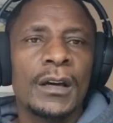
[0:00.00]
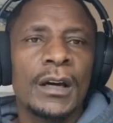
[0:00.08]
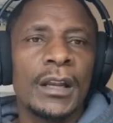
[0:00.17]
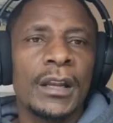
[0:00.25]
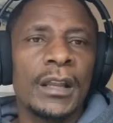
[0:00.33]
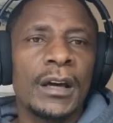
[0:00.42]

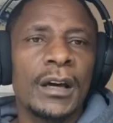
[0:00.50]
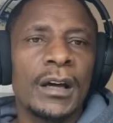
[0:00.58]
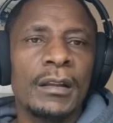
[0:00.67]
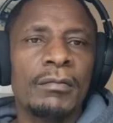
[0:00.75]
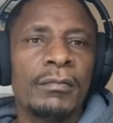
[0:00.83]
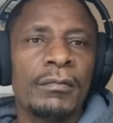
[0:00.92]
And there
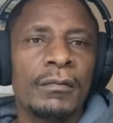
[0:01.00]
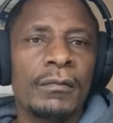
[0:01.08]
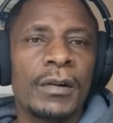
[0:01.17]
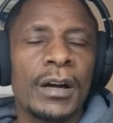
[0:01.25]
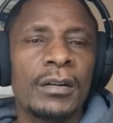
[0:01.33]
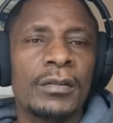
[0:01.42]
are
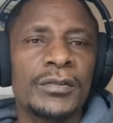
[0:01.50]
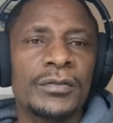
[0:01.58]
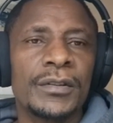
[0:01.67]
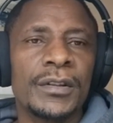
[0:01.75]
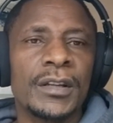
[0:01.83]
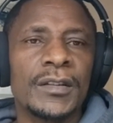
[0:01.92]
one or two
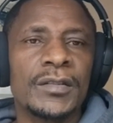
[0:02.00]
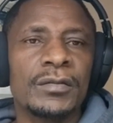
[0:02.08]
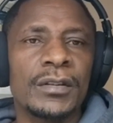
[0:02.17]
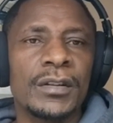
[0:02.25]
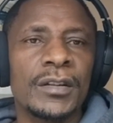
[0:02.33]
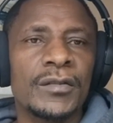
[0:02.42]
things you
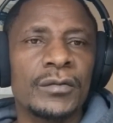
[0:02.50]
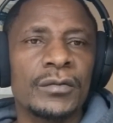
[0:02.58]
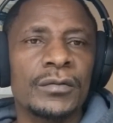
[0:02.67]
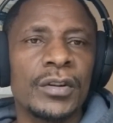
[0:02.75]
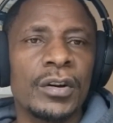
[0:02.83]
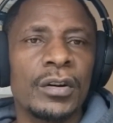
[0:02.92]
need
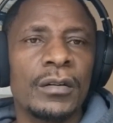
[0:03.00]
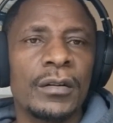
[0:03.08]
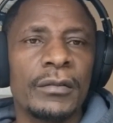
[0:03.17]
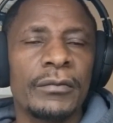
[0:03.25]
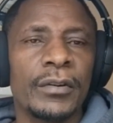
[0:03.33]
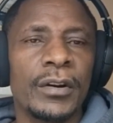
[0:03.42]
to know
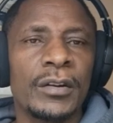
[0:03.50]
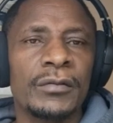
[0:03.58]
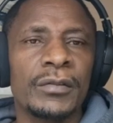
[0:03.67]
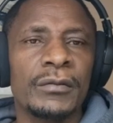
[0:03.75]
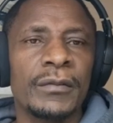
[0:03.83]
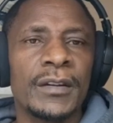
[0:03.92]
if you want to
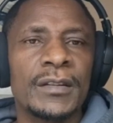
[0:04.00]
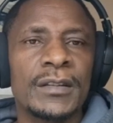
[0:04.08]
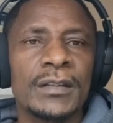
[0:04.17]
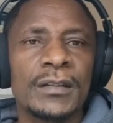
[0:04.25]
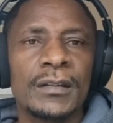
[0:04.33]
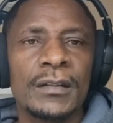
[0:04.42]

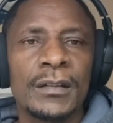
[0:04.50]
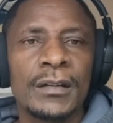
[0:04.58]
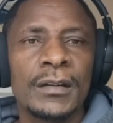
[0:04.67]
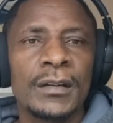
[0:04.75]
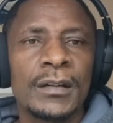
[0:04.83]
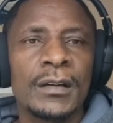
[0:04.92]
invest.
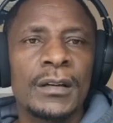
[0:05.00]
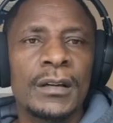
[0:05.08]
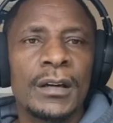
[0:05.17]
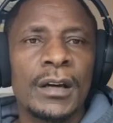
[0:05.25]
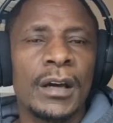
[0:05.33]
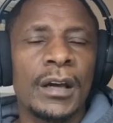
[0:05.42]

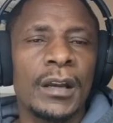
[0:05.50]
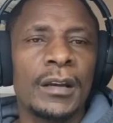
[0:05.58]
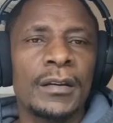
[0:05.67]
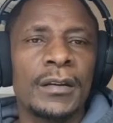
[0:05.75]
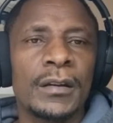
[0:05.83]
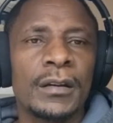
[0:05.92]

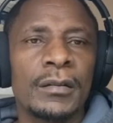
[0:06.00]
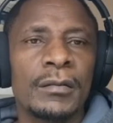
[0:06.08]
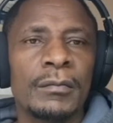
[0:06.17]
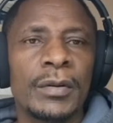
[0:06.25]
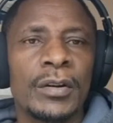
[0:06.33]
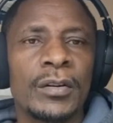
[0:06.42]
And
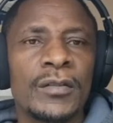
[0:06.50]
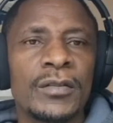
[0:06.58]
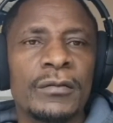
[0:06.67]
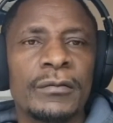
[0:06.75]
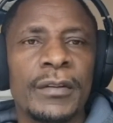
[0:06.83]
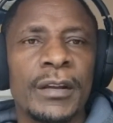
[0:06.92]
because
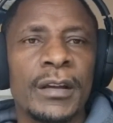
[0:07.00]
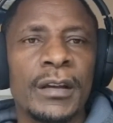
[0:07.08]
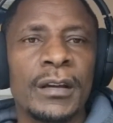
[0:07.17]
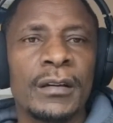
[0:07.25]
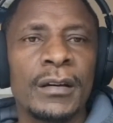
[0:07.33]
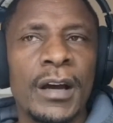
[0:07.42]
of
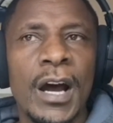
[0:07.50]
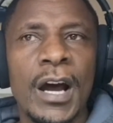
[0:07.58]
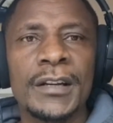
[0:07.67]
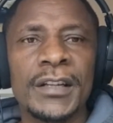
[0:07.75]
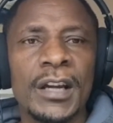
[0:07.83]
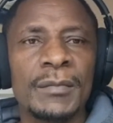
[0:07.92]
the
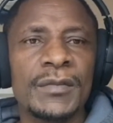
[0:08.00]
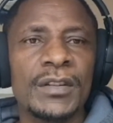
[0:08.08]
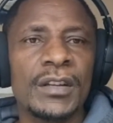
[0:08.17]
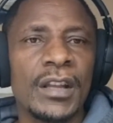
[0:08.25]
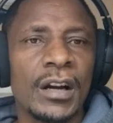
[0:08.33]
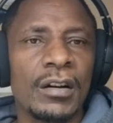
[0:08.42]
hard times
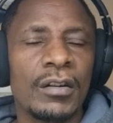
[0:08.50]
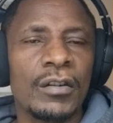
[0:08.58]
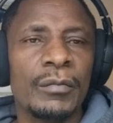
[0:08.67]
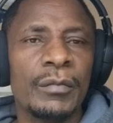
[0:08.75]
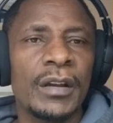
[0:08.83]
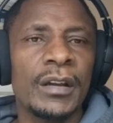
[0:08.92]
in the
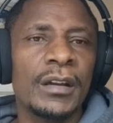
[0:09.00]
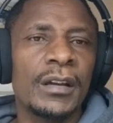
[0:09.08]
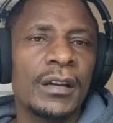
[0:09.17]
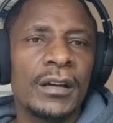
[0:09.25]
economy,